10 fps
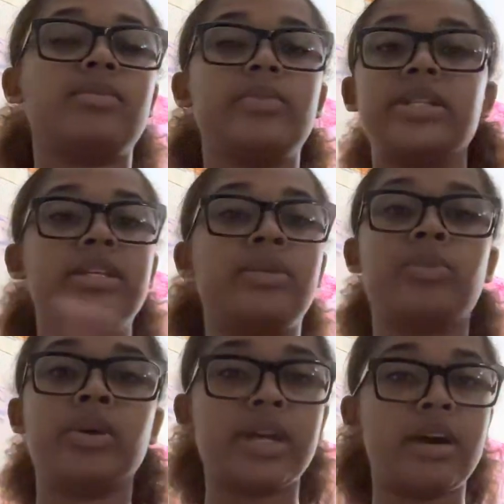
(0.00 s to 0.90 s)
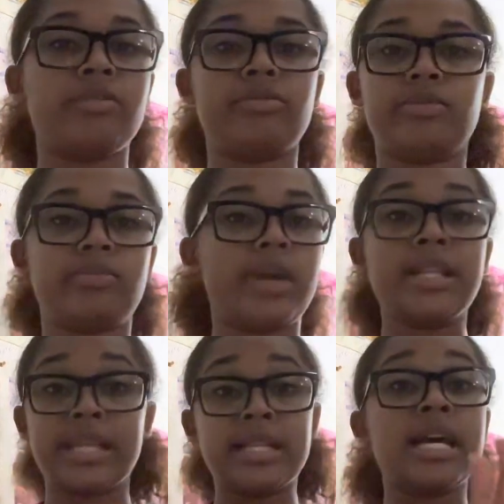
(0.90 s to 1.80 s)
not. It didn't work out
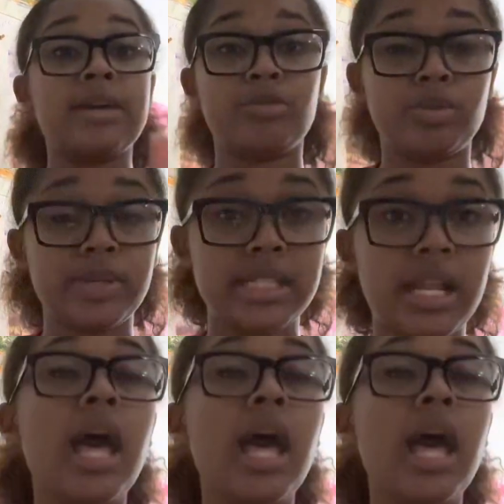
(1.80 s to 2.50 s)
at that time for a reason.